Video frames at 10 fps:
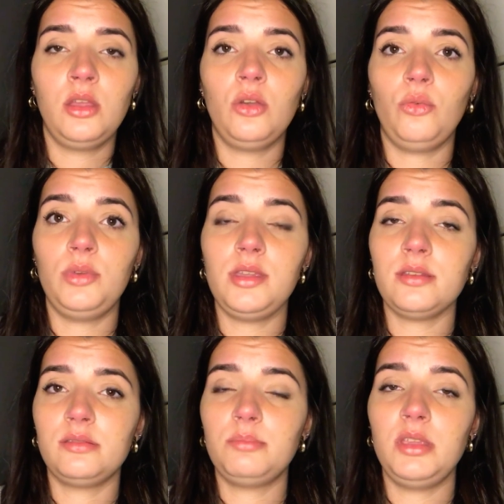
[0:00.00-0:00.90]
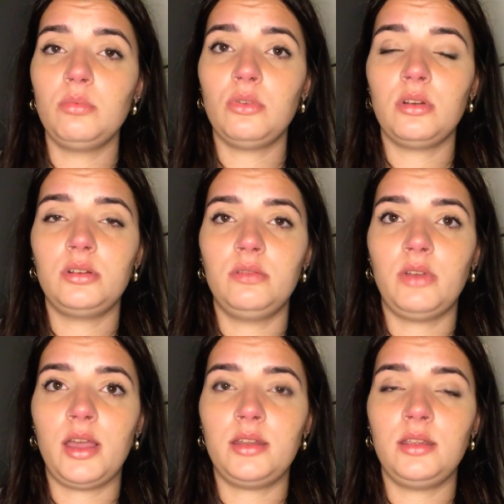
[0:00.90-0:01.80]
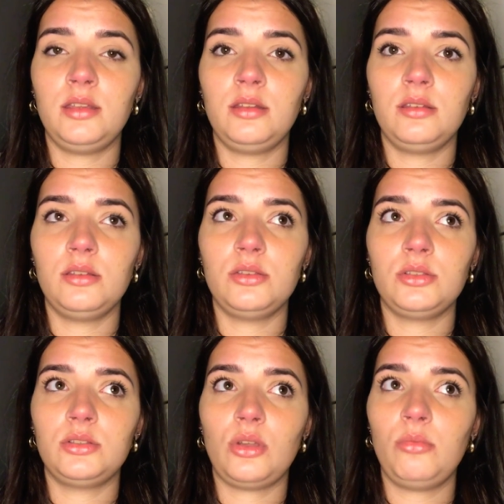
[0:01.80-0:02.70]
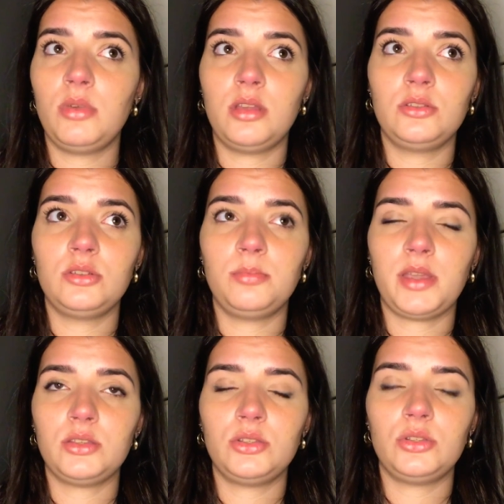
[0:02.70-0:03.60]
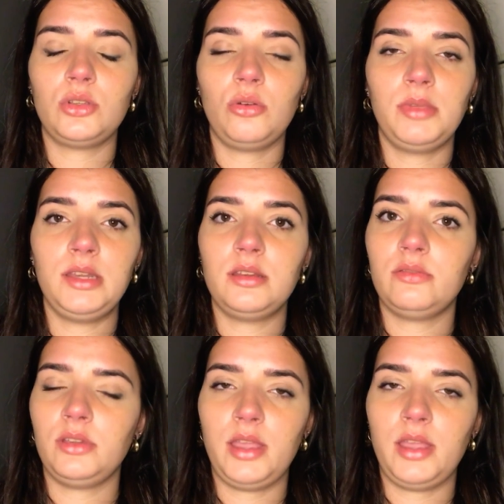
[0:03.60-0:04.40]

We as a people are divided so much by so many different